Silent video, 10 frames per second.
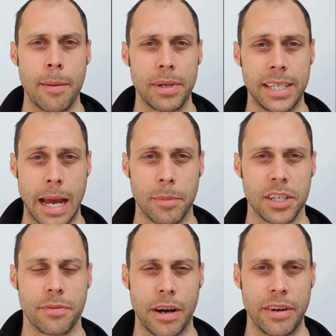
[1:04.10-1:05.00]
be
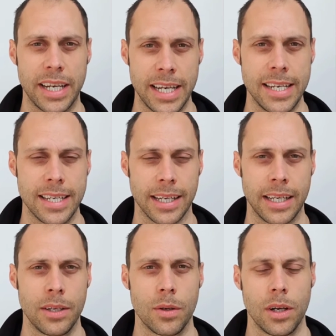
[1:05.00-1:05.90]
damaged very
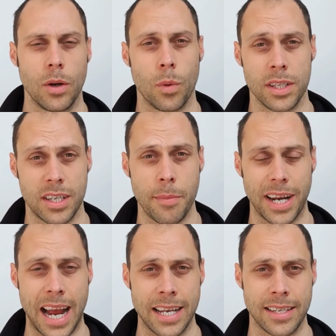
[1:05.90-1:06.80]
easily when
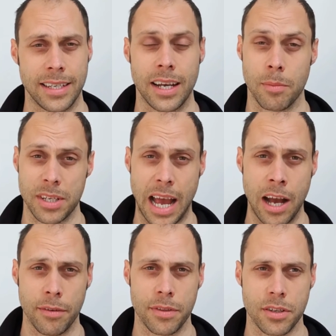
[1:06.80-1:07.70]
stomach acid comes
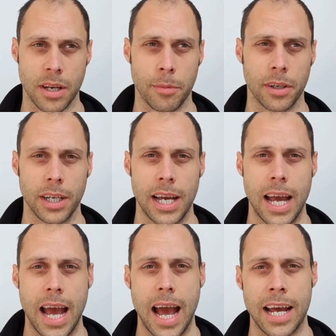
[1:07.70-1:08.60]
out of the stomach
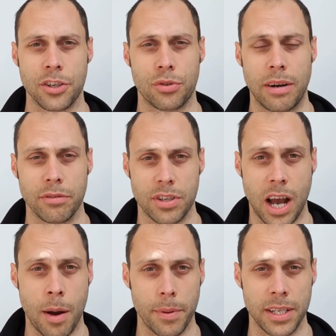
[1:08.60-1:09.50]
and travels
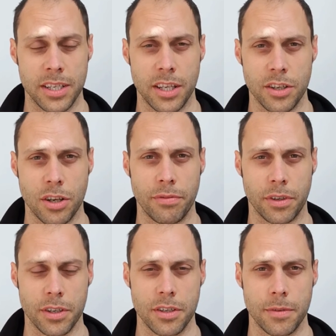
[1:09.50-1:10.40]
up into the
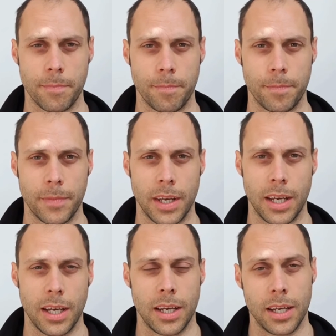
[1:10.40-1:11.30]
esophagus.
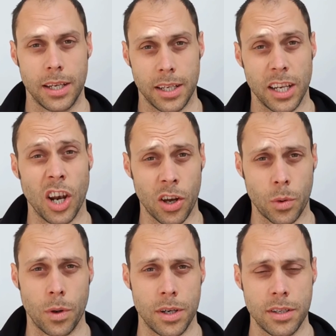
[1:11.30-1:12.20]

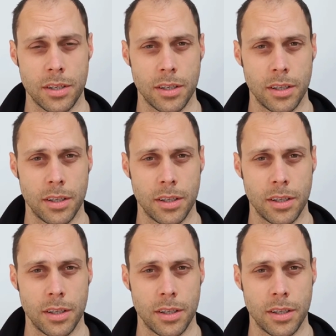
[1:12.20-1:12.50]
Likewise,